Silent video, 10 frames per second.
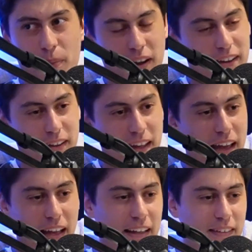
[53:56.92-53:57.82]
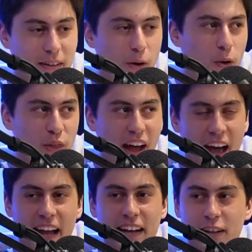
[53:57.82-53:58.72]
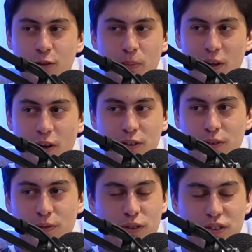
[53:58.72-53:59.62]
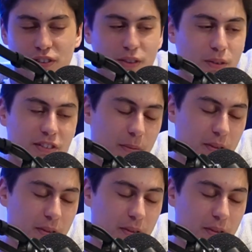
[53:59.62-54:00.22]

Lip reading: But all the hate is because of just some